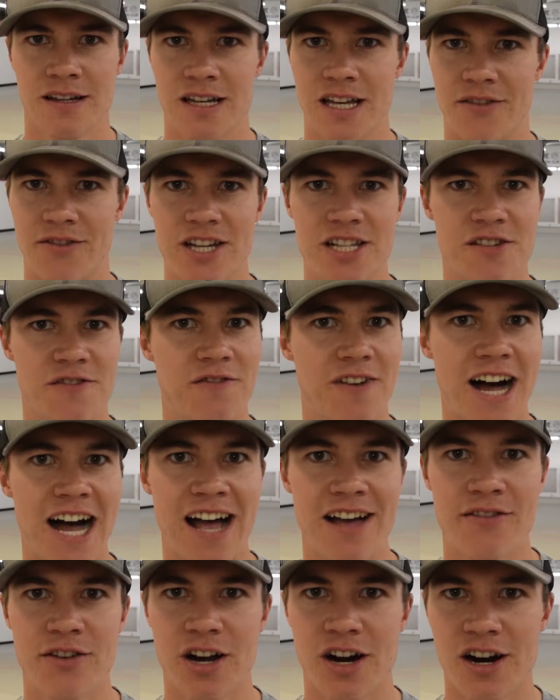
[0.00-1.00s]
If it's
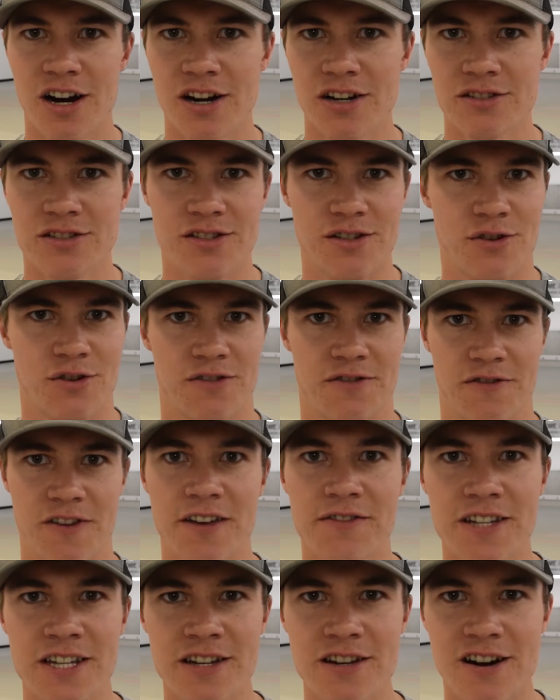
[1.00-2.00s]
5 yards or
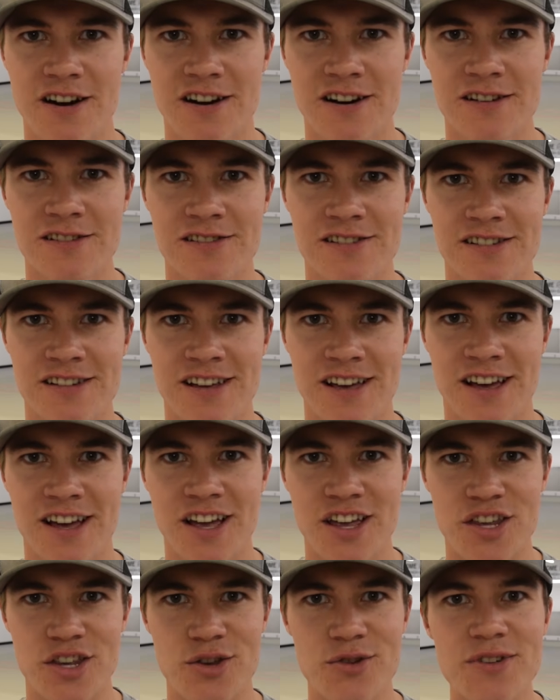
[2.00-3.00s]
50 yards,
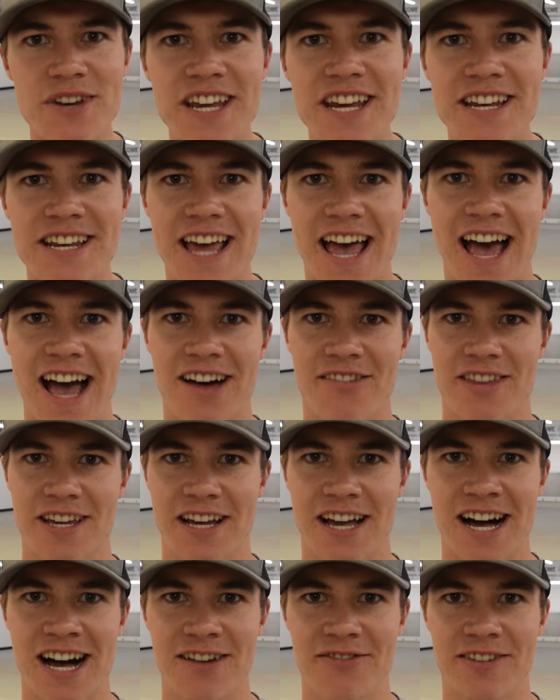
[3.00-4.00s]
you need to have the
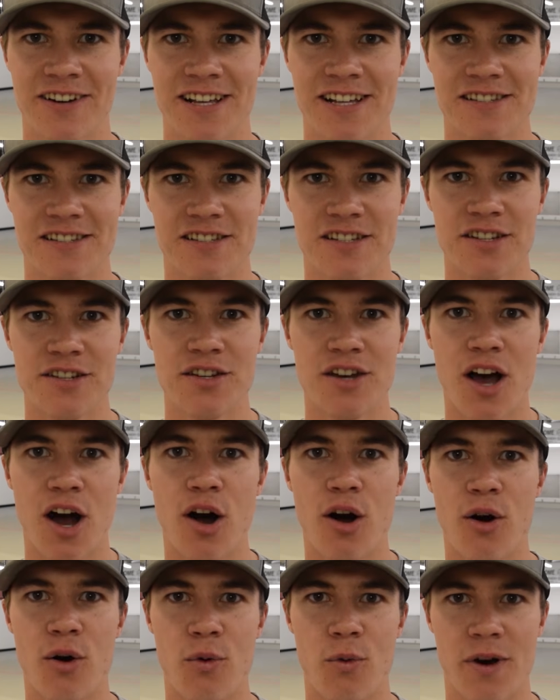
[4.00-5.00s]
confidence to
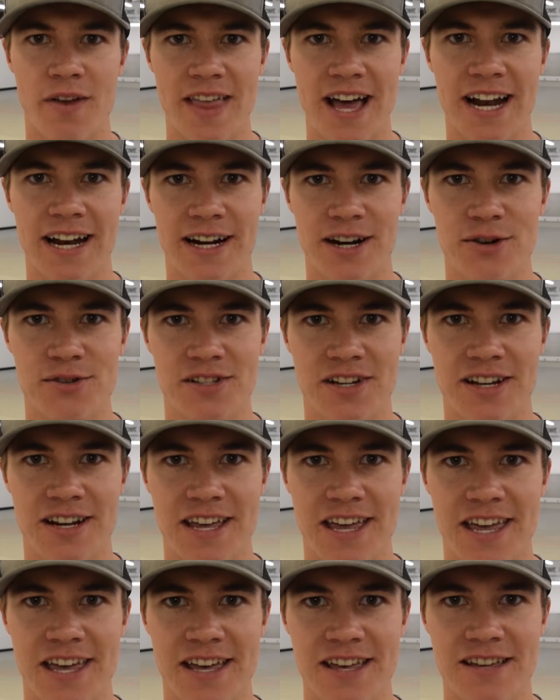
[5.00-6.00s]
know where that arrow is going
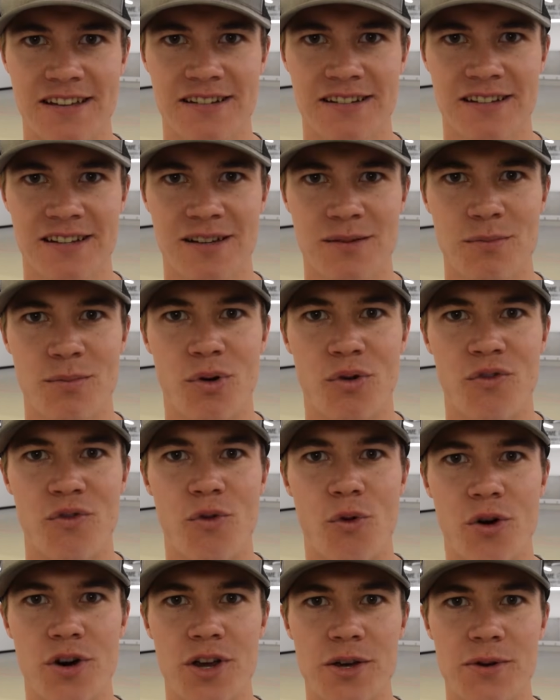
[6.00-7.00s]
to hit
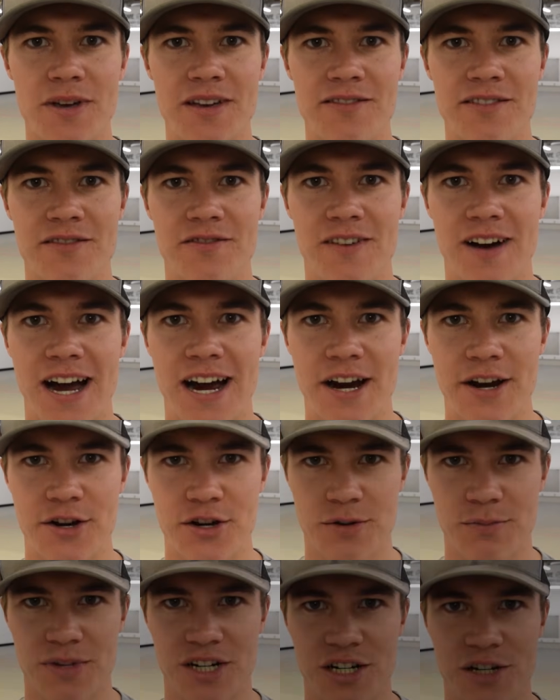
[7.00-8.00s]
before you even fire
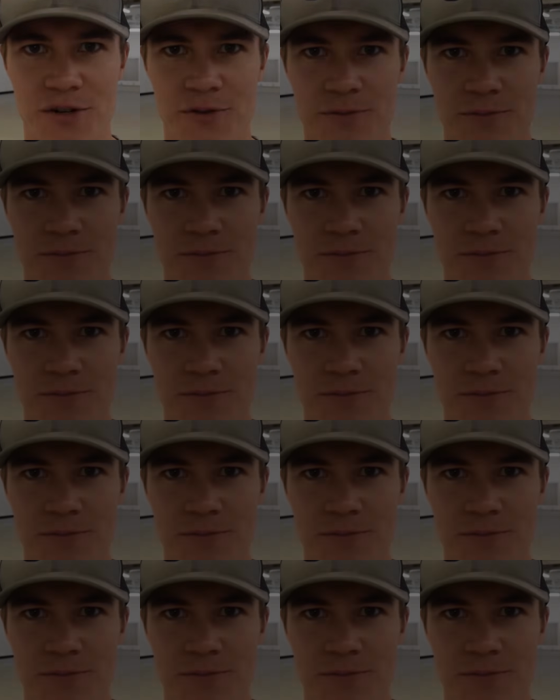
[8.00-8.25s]
your bow.